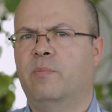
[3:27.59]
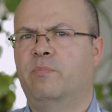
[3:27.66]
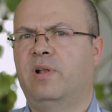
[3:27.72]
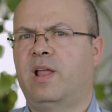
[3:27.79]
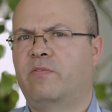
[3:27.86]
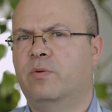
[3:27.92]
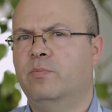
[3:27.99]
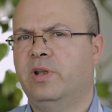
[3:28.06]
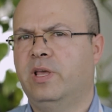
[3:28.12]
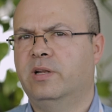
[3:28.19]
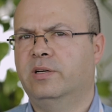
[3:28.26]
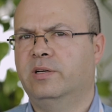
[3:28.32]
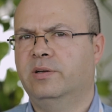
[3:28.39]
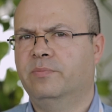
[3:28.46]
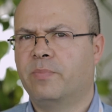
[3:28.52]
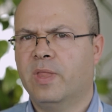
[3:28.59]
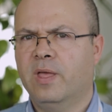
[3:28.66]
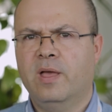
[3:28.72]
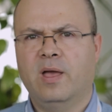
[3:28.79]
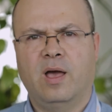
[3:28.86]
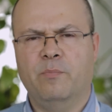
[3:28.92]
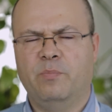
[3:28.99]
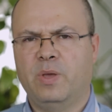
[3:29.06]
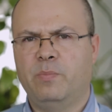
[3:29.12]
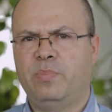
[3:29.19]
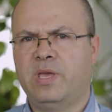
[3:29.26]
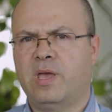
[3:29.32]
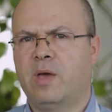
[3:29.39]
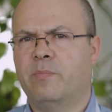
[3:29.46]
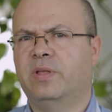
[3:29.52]
platform leader and
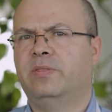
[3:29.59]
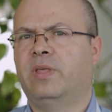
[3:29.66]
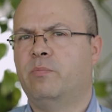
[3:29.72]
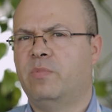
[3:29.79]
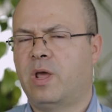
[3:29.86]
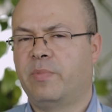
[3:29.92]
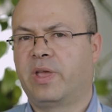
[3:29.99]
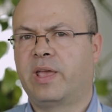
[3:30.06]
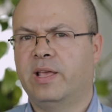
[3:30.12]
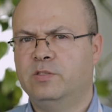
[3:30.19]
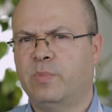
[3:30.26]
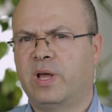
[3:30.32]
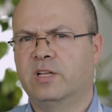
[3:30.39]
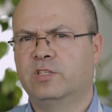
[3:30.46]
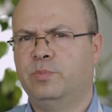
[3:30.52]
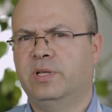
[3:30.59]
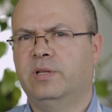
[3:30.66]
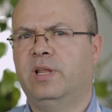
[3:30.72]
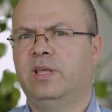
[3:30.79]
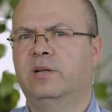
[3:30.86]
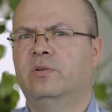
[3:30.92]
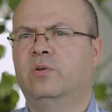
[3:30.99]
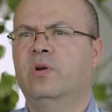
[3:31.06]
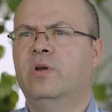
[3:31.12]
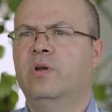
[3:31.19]
BPM and dynamic case management leader,